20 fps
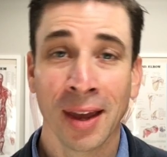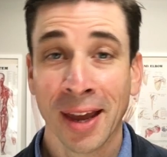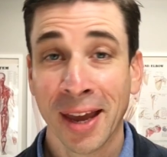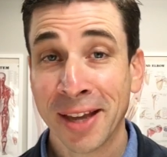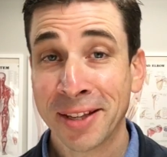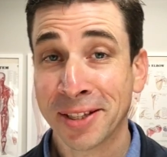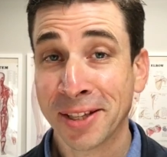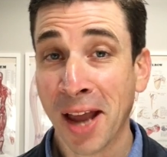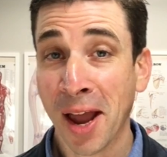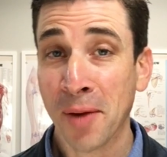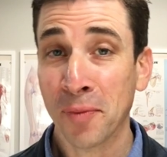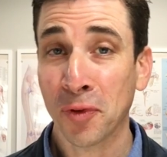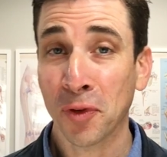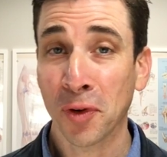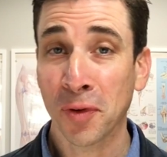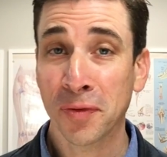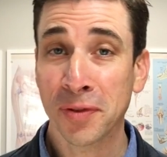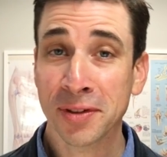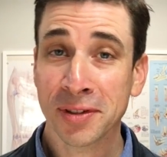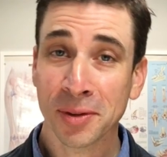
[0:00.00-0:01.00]
It's time
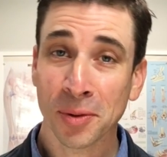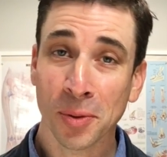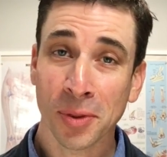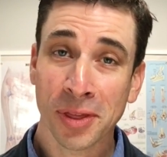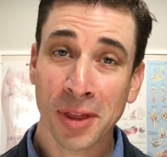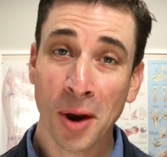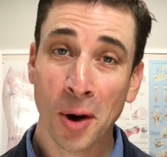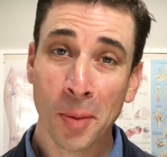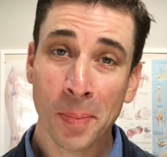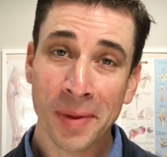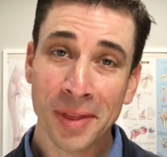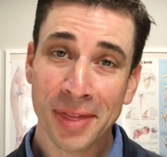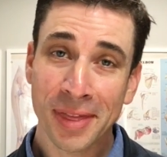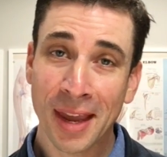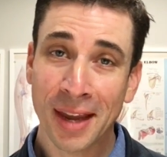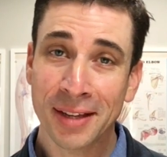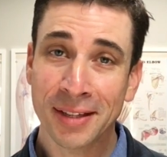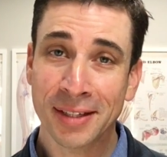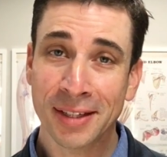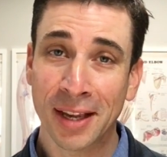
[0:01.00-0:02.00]
for a physical therapy
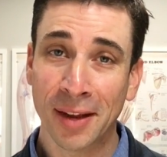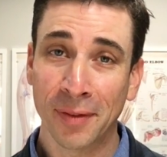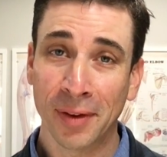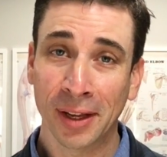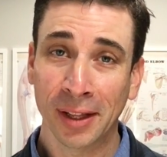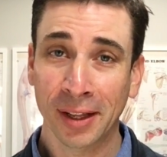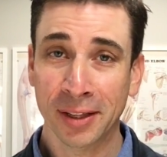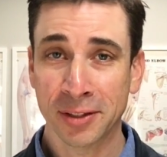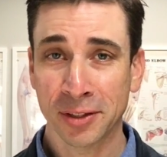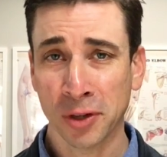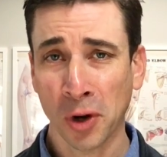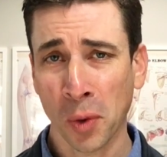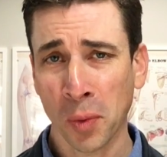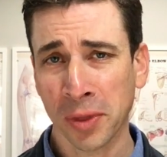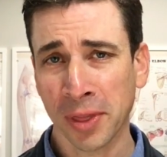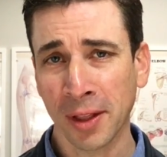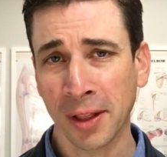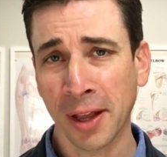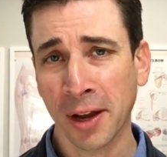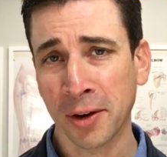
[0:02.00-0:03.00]
Thanksgiving. Let's start
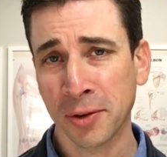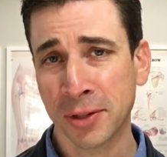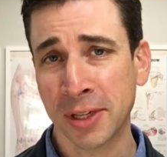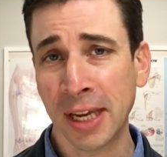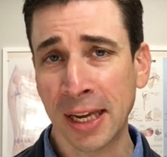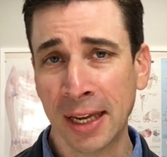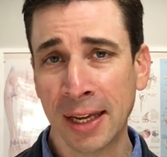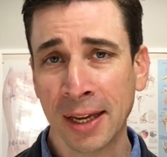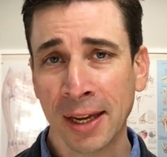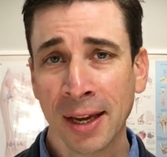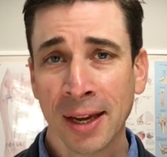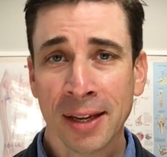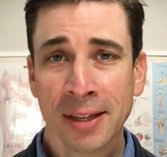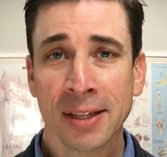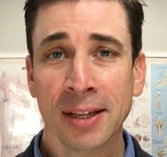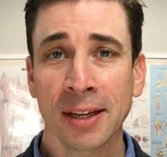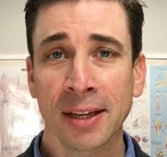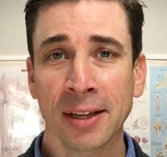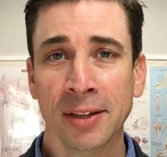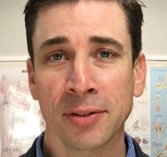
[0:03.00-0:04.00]
with the letter T.
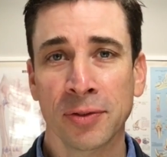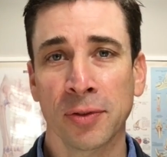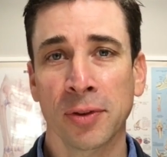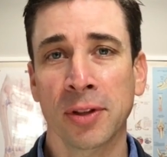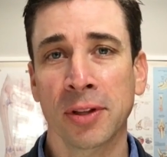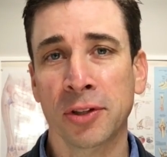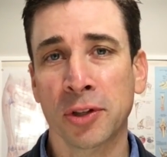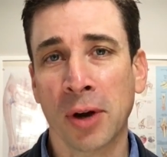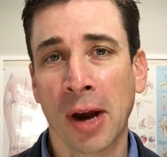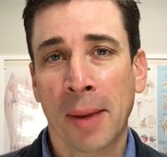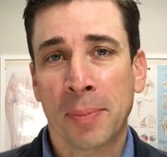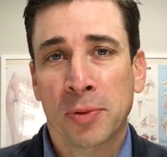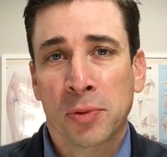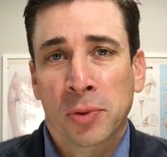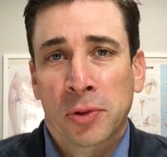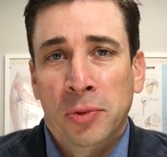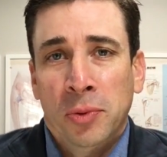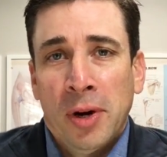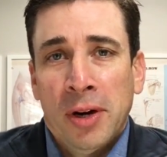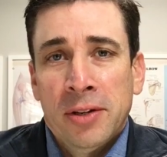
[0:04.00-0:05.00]
T is for the traps,
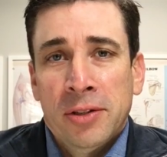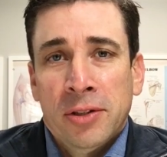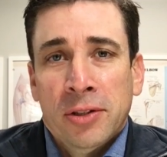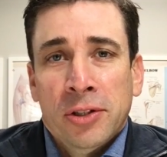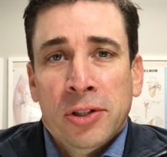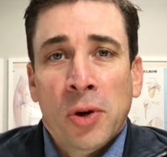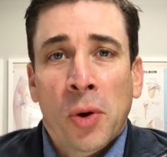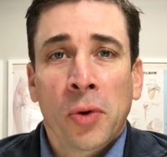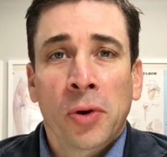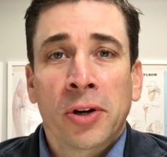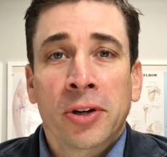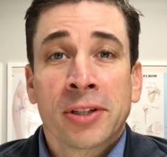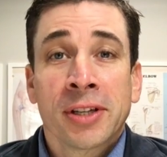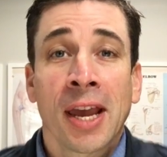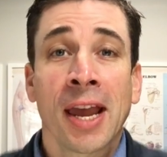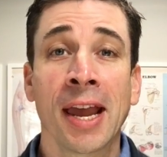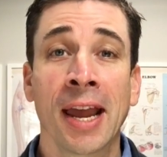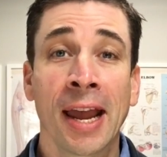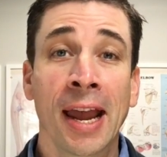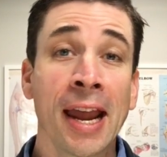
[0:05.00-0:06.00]
which raise your shoulders.
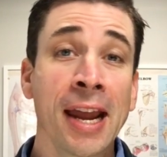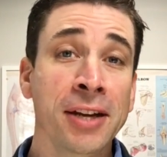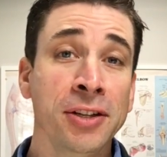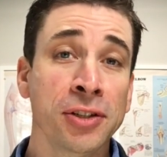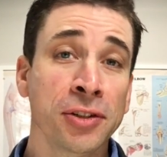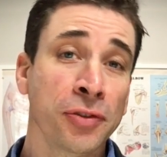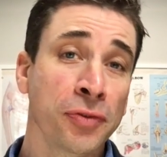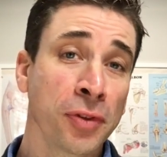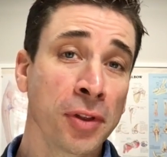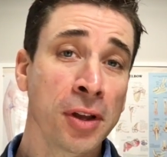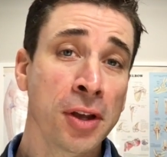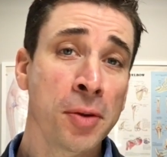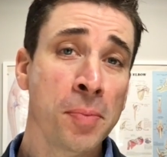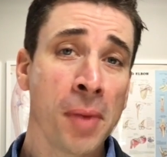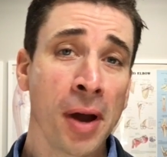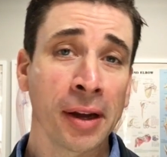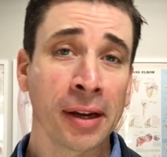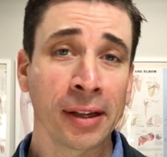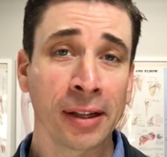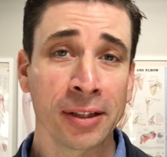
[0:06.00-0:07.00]
H is for the
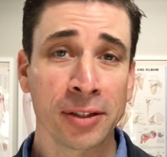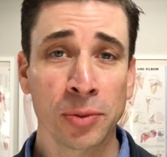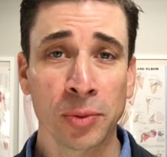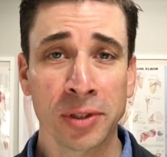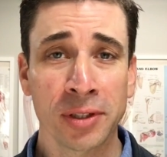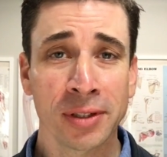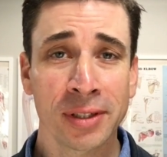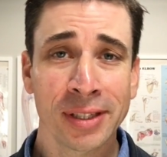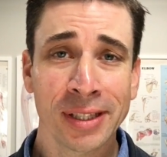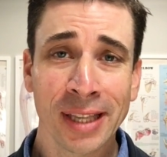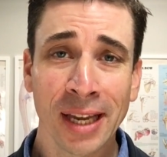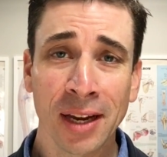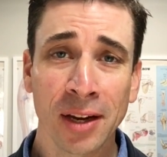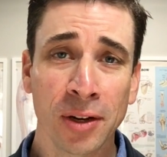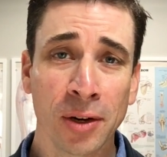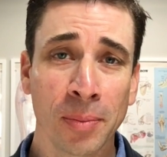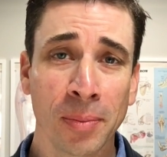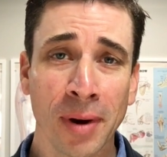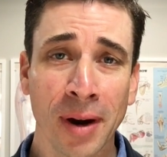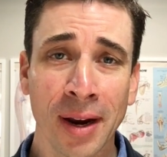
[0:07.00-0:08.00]
homunculus, which is this thing in
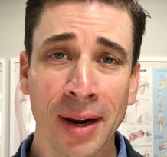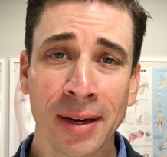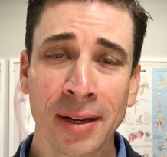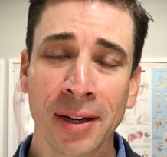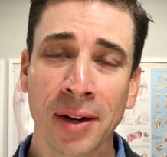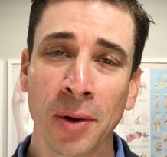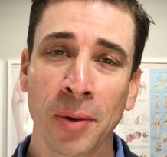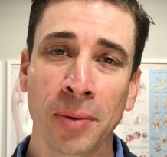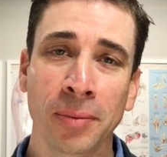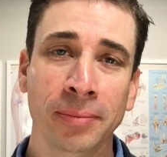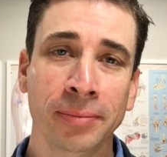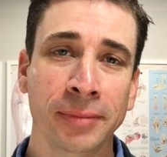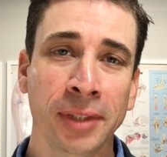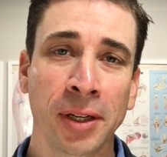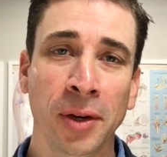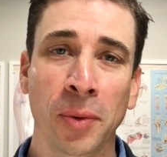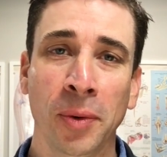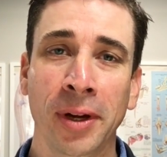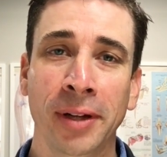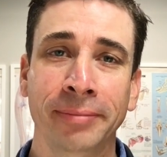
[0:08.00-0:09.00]
your brain. You
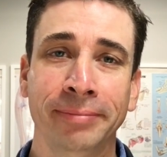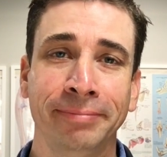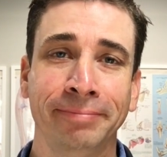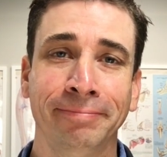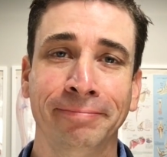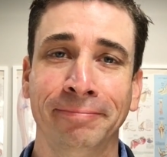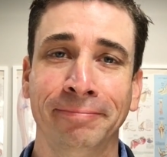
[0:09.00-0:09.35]
know what?